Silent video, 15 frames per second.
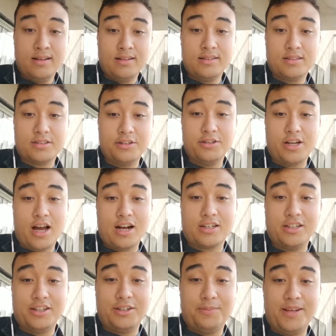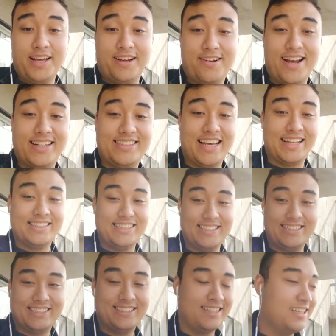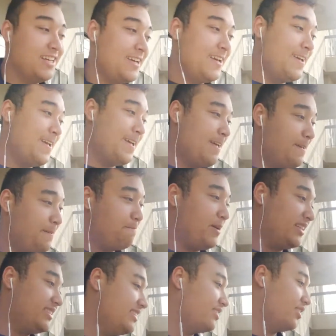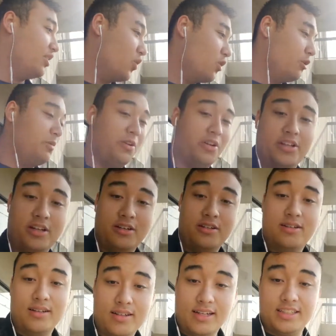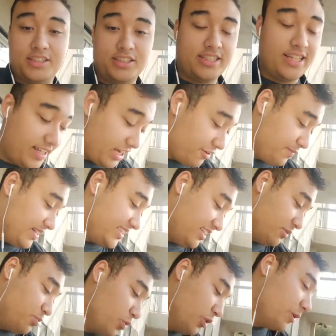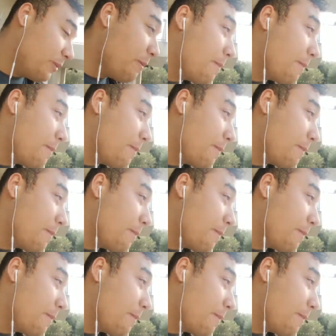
screw doctor, you'd be a great dentist. My teeth are horrible though. I should take care of my teeth more.